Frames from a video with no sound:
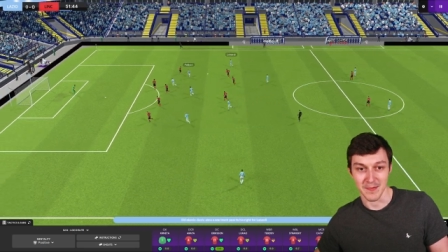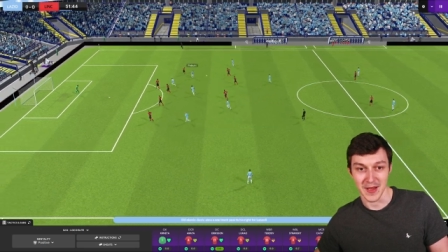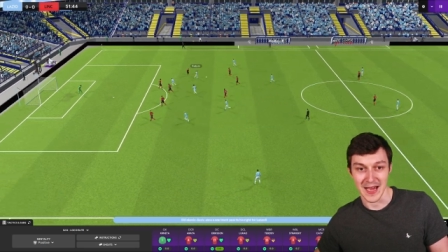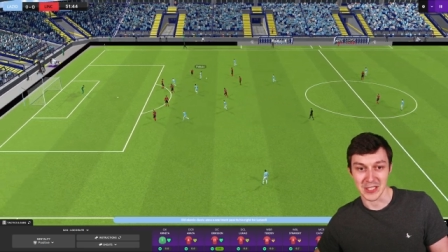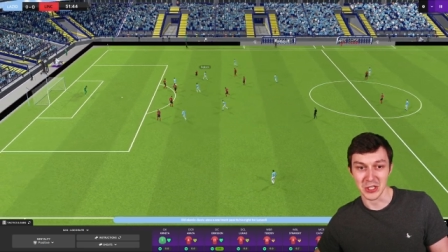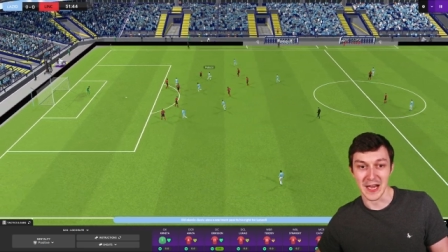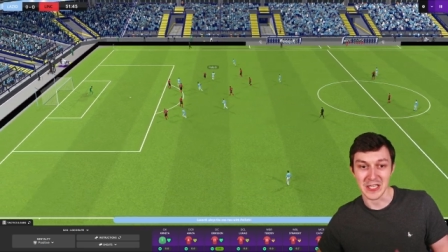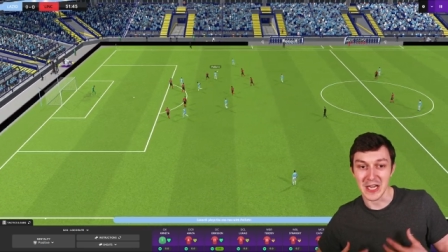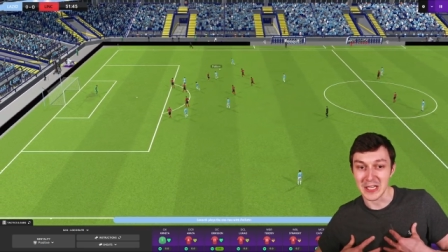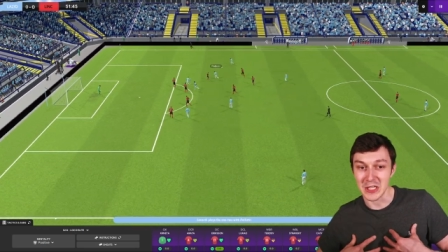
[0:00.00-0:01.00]
I ju I,
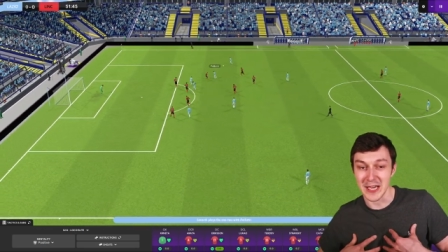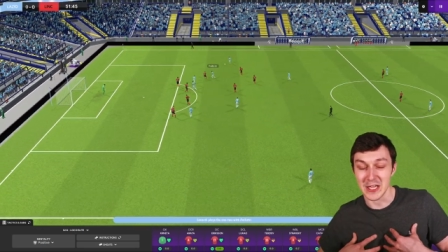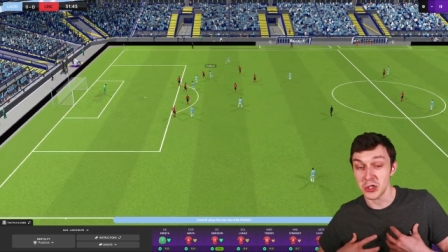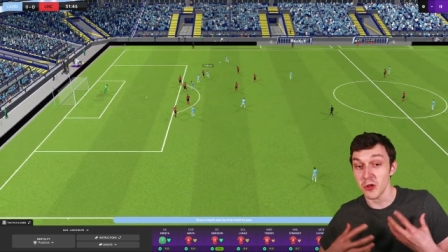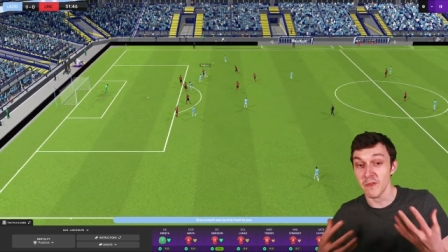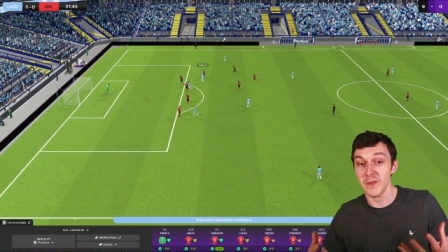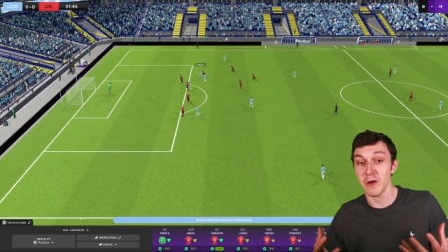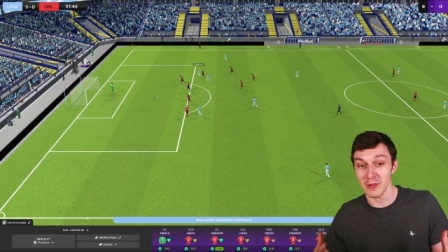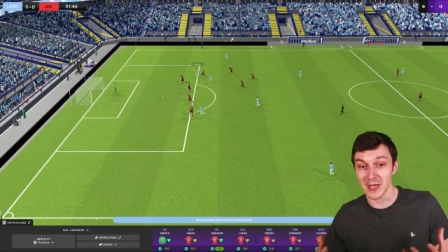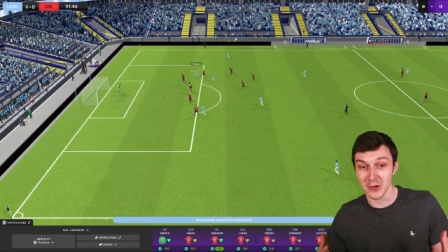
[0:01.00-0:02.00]
I, it just
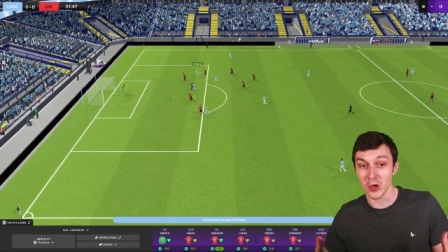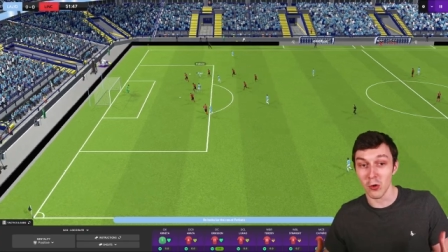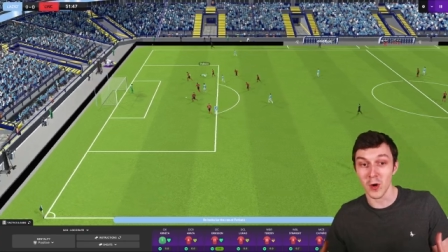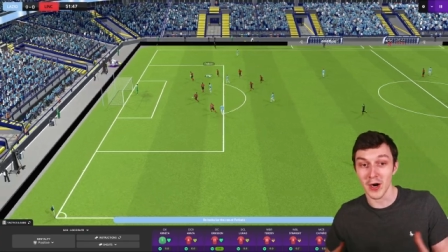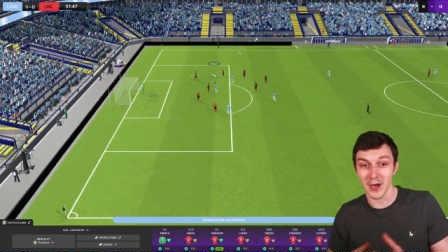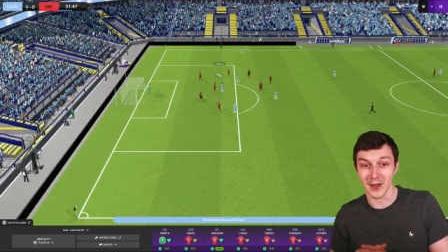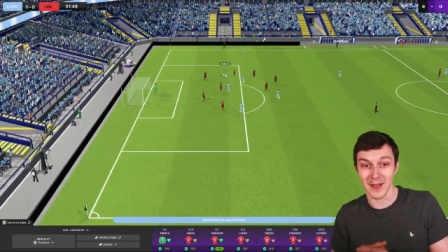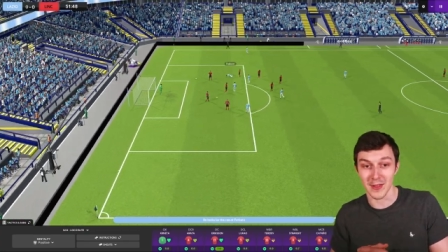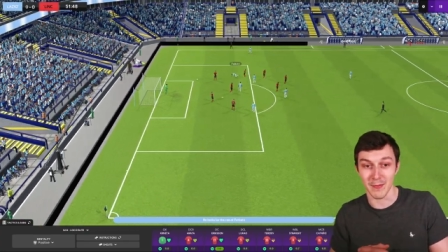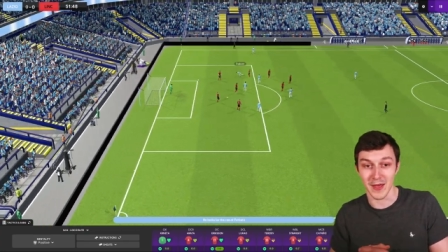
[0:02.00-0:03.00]
feels like a goal
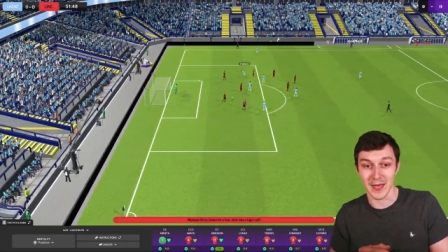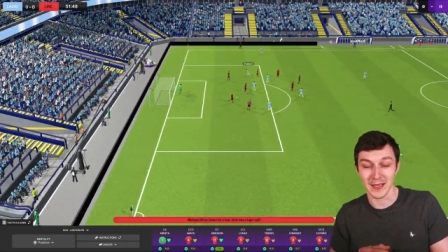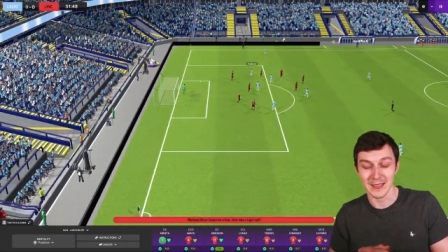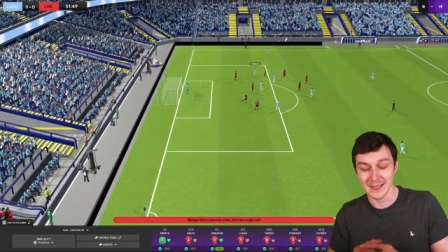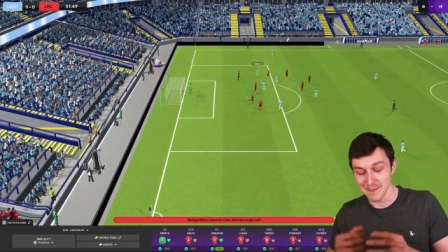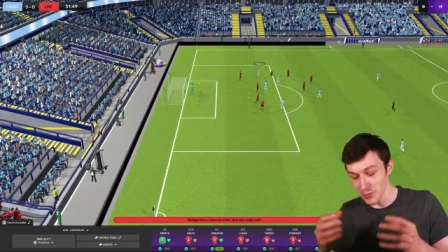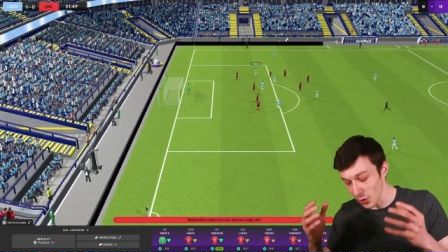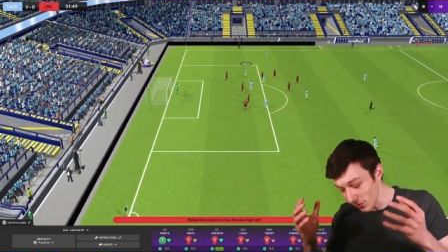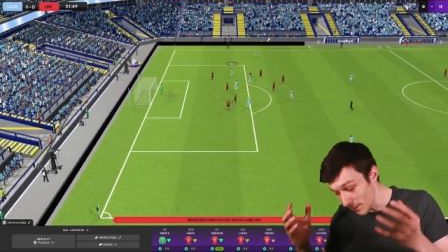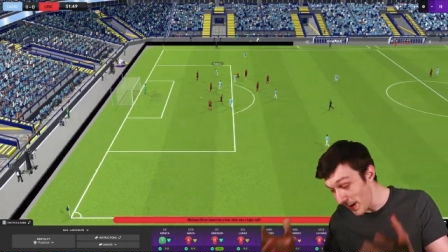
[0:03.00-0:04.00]
highlight to me,
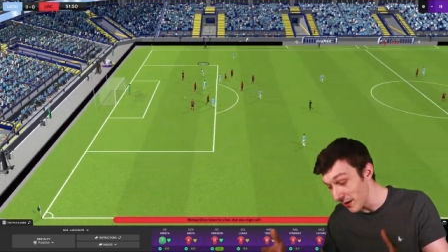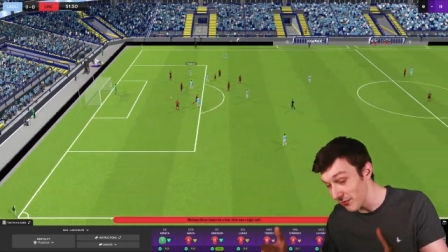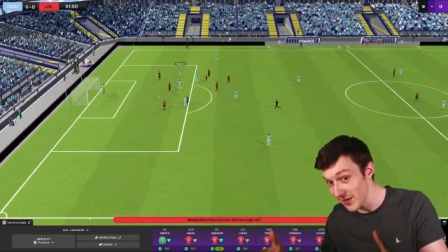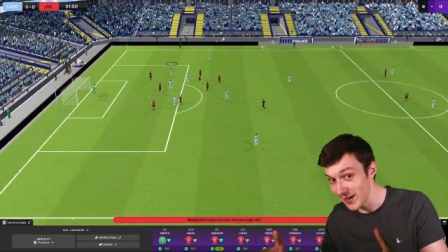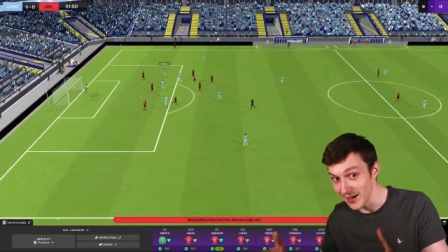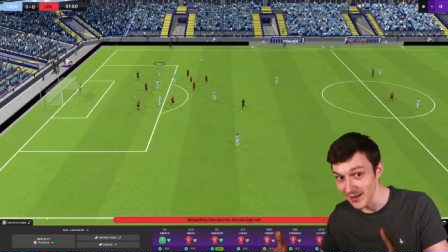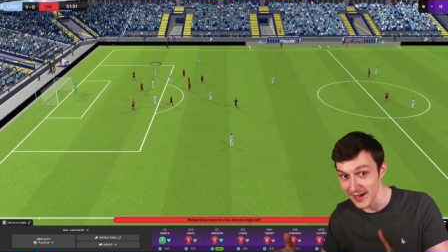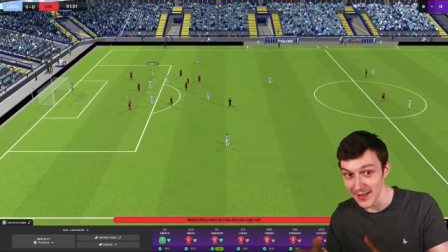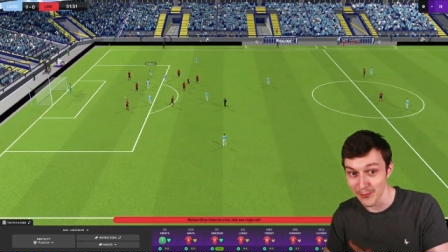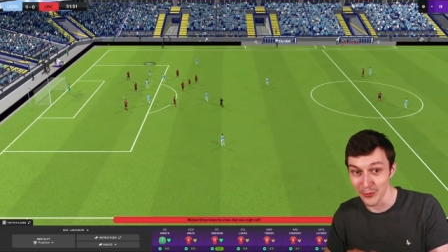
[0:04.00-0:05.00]
or a penalty
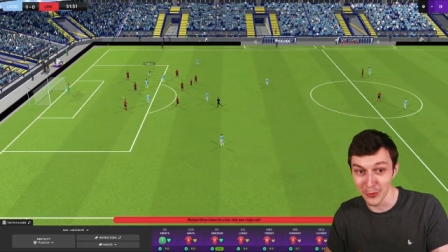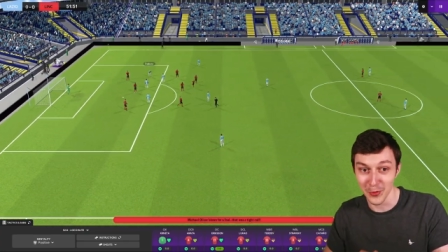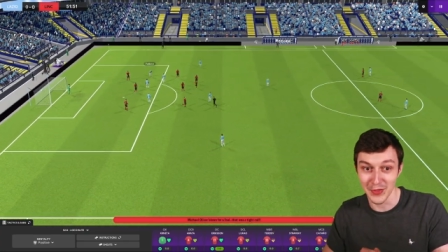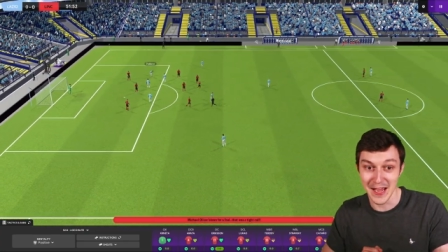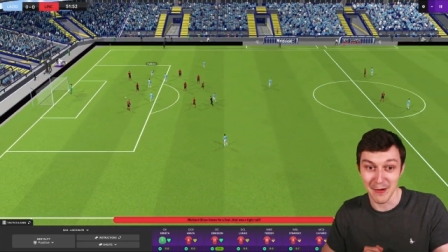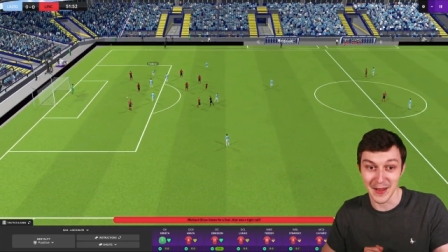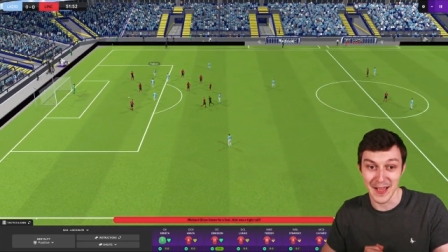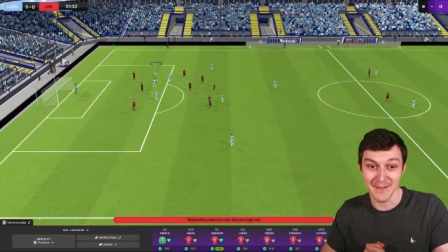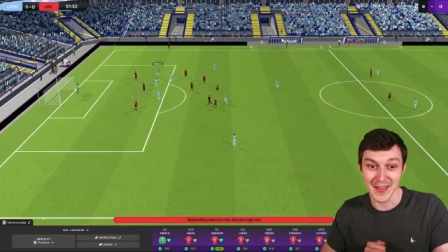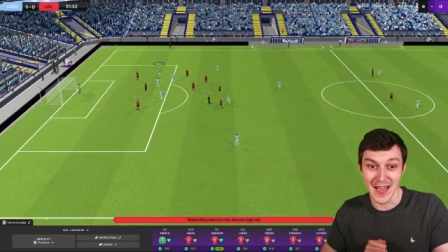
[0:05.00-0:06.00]
highlight, brought down
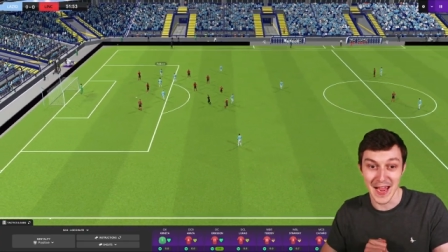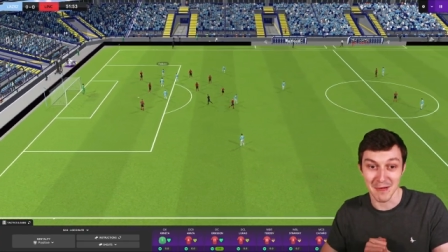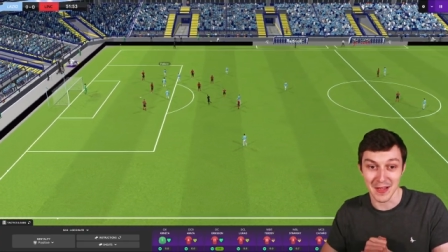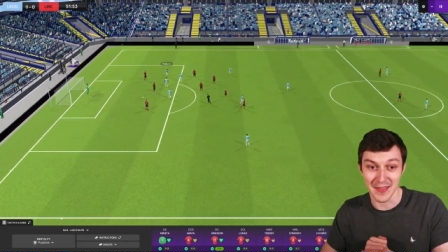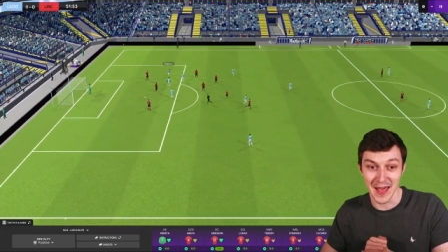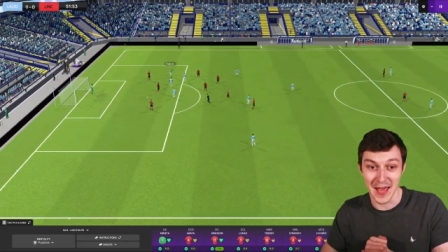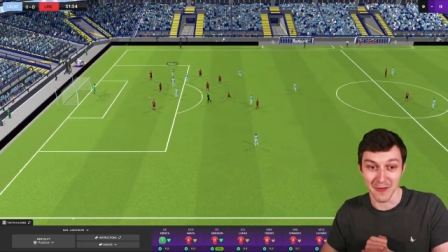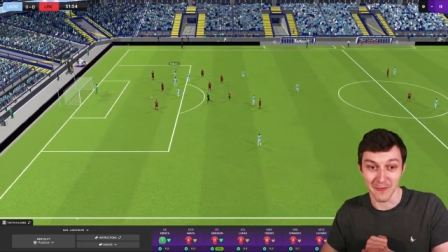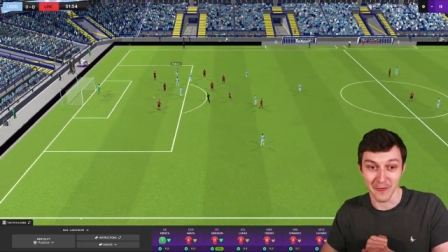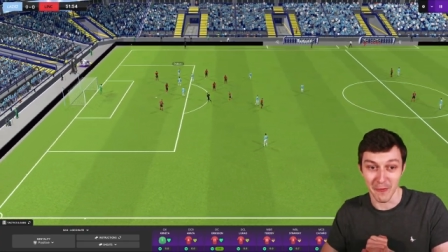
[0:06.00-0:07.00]
in the area there,
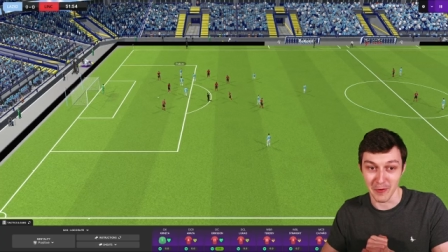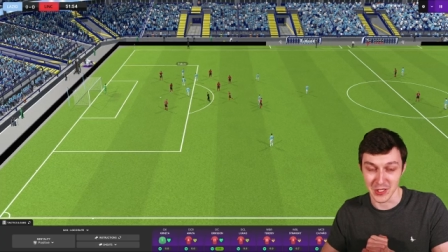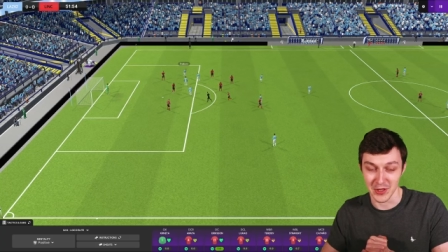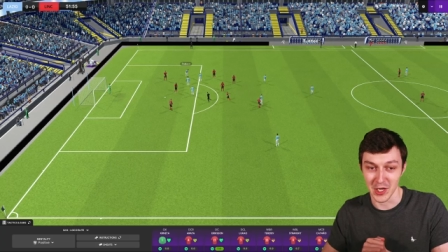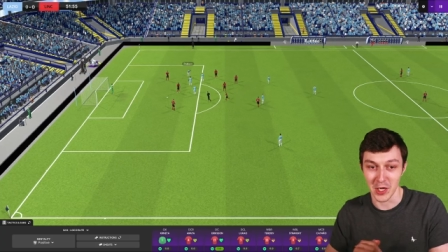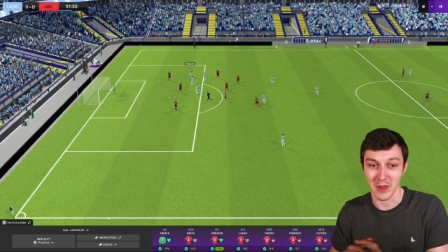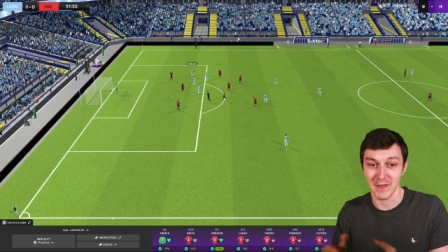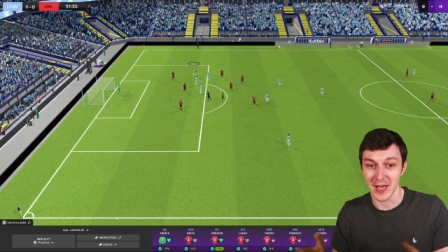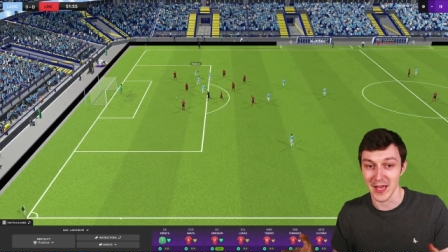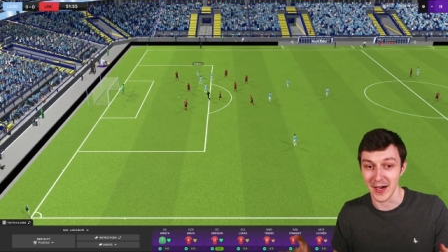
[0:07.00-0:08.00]
unfortunately. It's going to go to
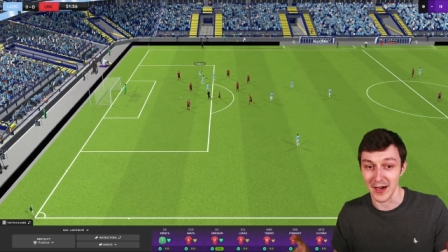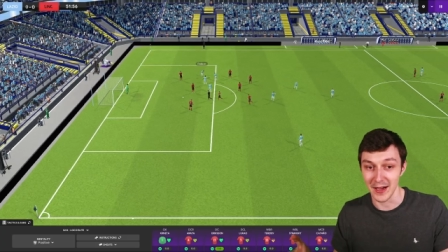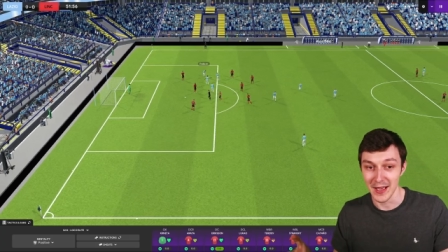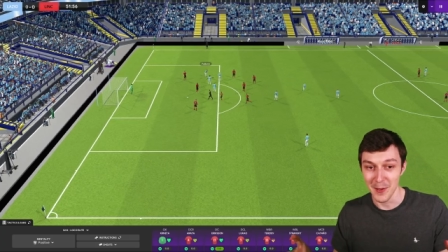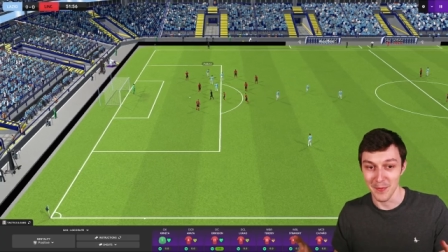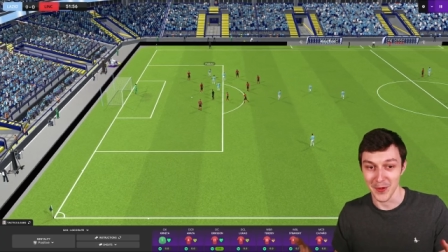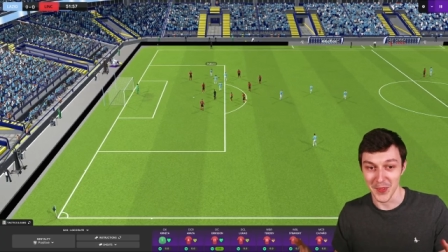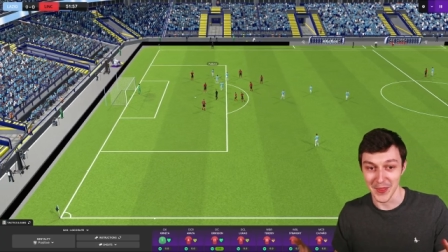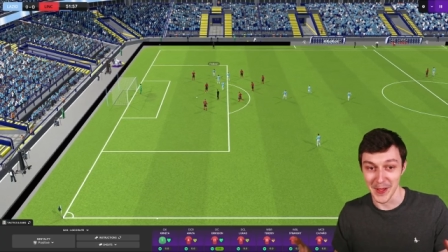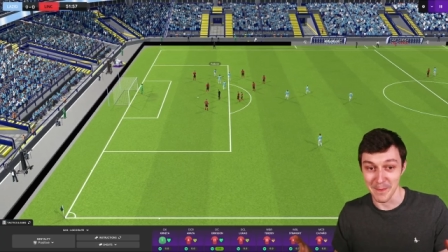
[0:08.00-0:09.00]
V A R,
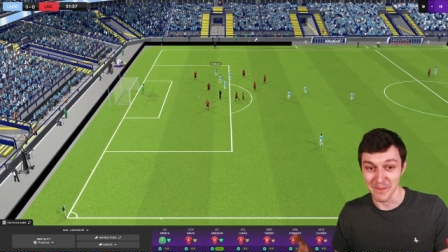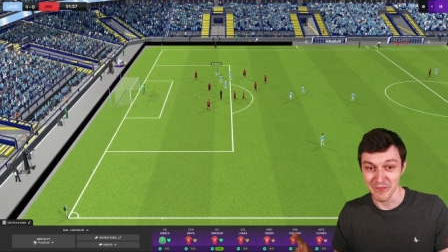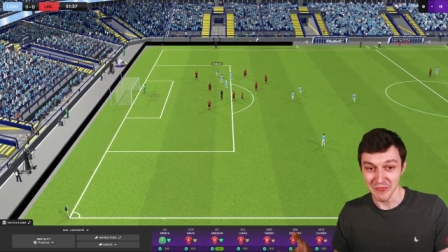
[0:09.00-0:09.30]
but um,